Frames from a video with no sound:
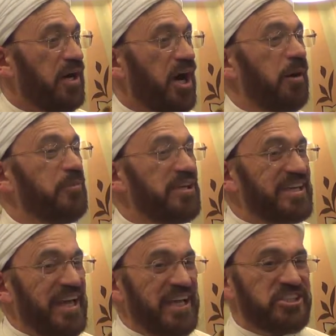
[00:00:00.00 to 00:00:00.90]

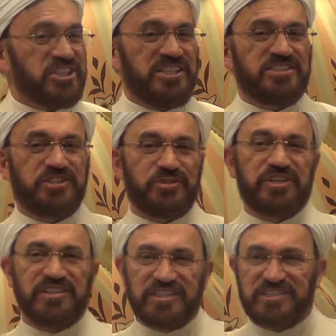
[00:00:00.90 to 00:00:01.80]
obligations
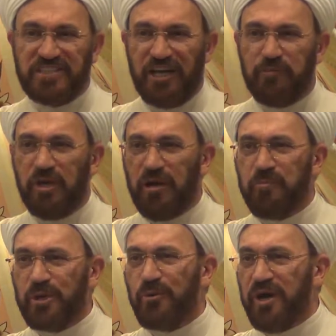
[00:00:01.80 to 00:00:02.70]
during this time.
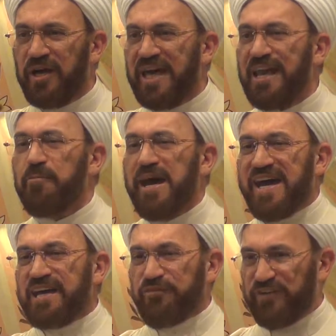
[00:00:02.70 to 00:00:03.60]
Number one,
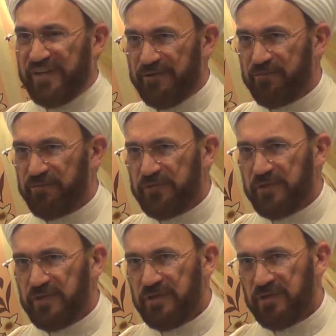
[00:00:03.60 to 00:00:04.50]
al-ma'rifa.
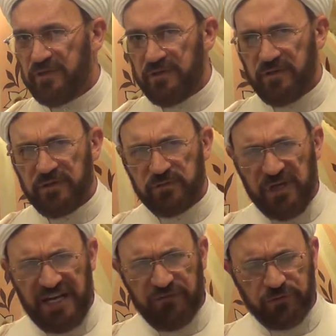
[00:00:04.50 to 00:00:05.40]
To
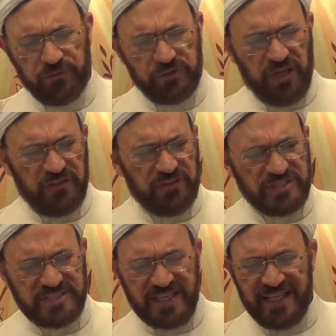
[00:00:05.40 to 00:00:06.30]
have good
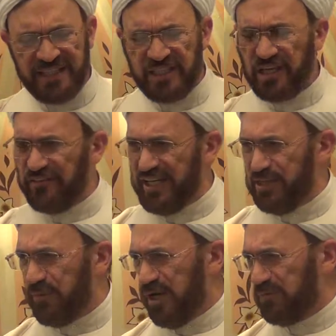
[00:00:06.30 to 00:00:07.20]
understanding of
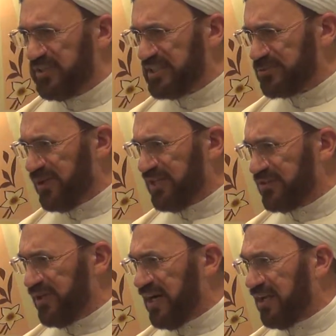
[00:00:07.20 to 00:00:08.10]
al-imam. This is why in
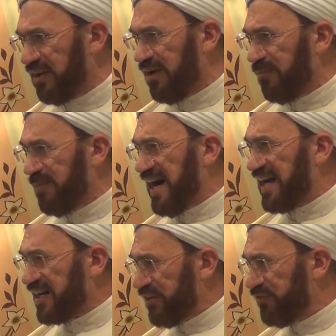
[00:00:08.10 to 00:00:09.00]
dua,
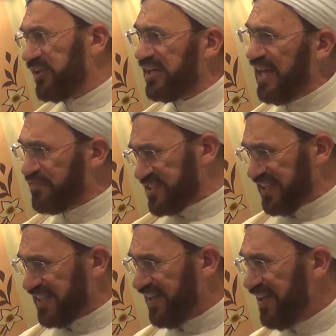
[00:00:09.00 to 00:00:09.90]
Allahumma arrifni
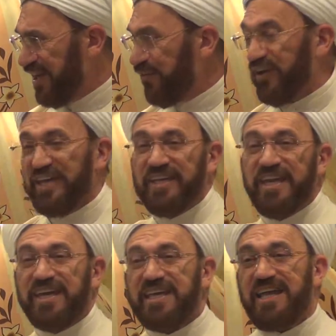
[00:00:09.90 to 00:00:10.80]
nafsaka, fa
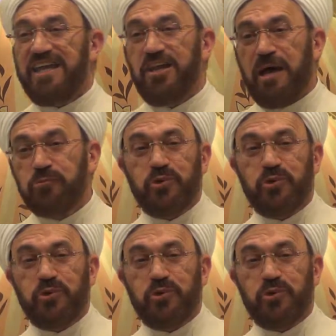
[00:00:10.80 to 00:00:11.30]
innaka in lam